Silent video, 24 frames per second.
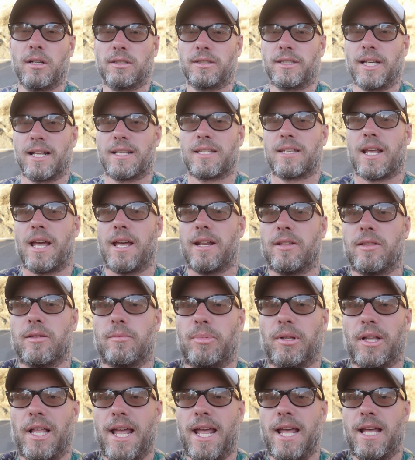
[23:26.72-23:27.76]
that's kind of the
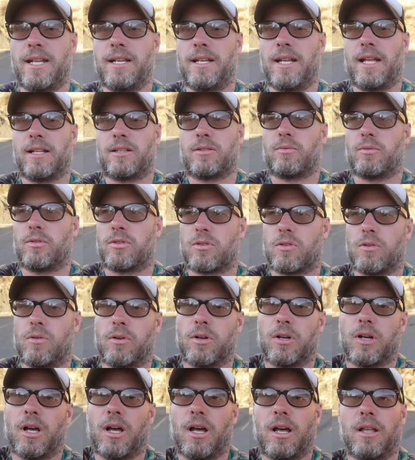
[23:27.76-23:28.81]
plan. That's what's
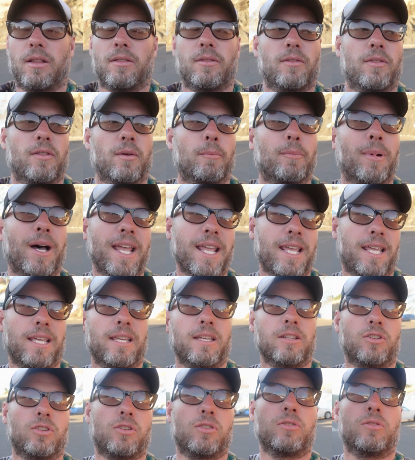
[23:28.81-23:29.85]
going on. The bike
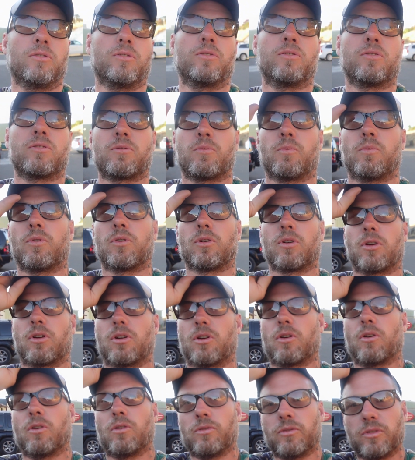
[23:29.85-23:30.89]
issues
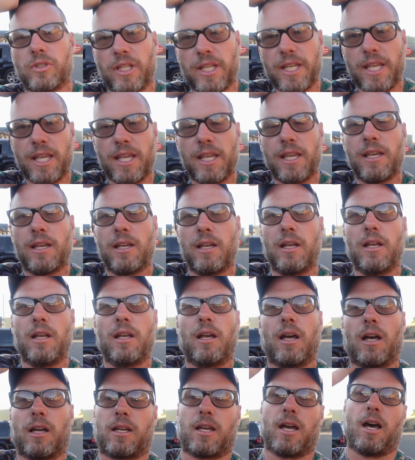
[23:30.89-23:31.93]
were only
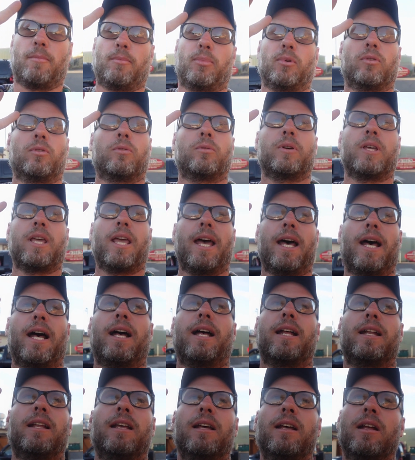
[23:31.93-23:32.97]
a couple. We
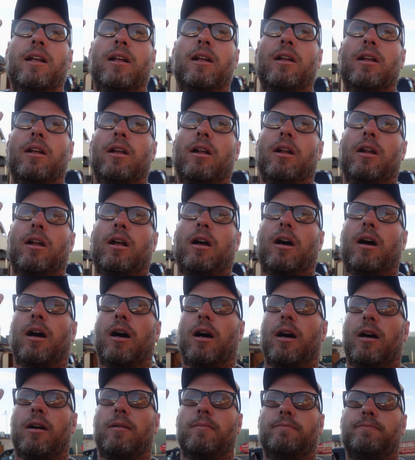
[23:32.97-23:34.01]
had
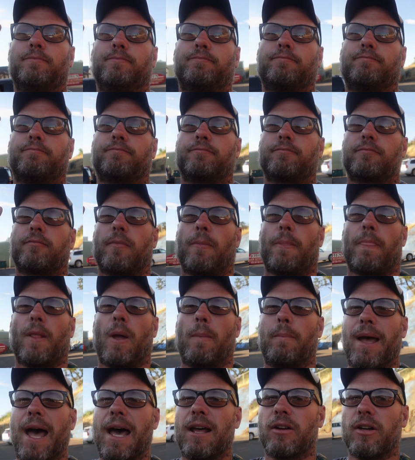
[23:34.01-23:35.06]
um,
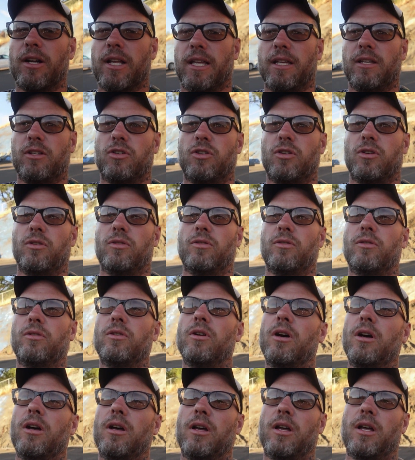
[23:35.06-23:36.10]
a battery issue
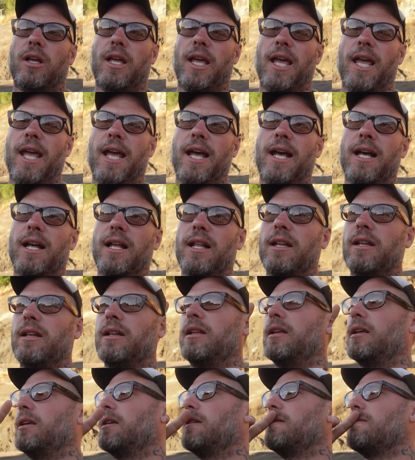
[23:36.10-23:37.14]
and